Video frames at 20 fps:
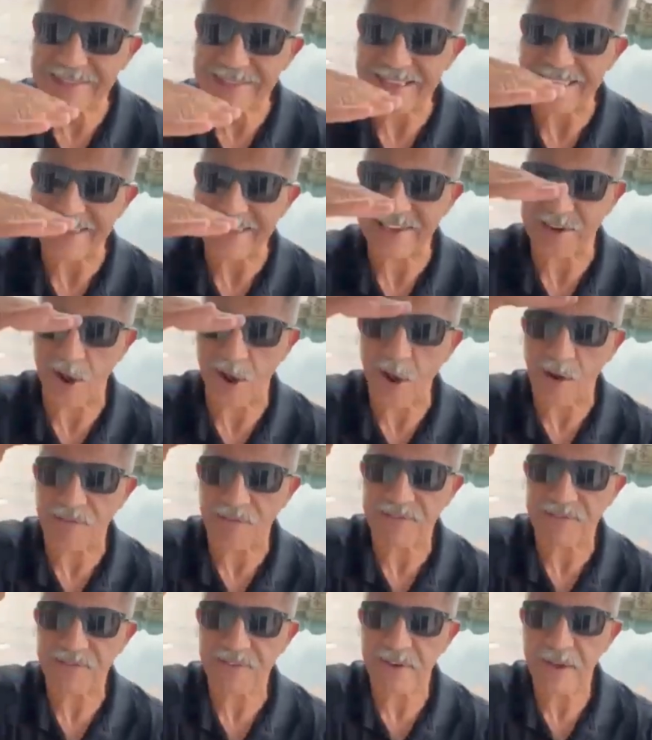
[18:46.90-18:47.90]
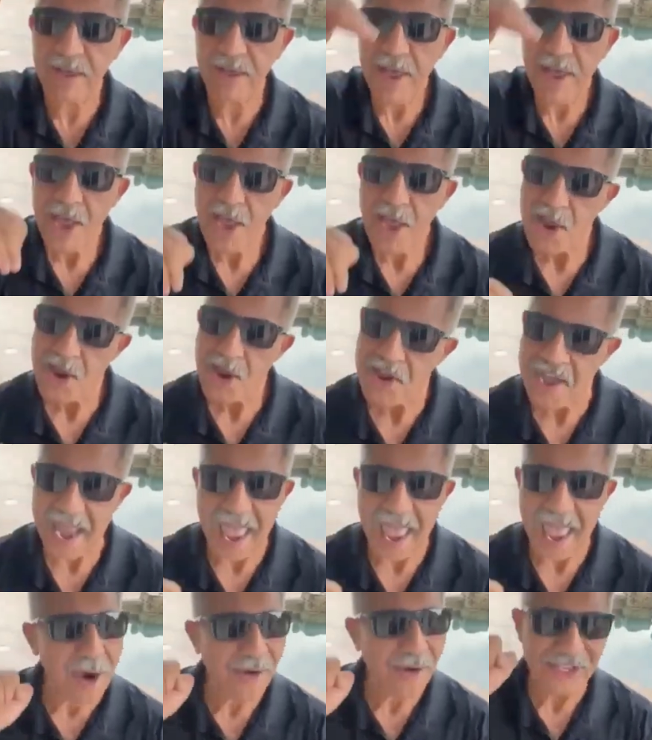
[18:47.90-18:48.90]
He's hitting silver. He's hitting gold. He's
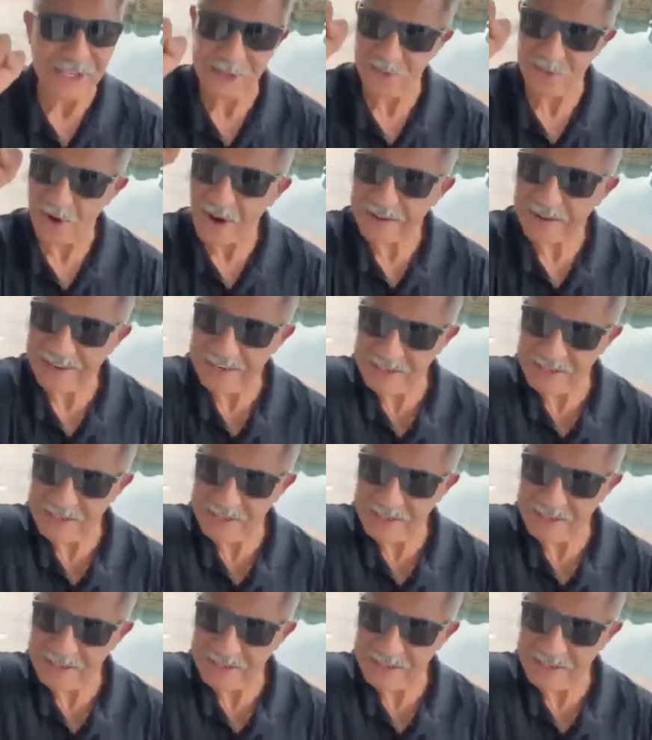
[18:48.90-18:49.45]
going platinum.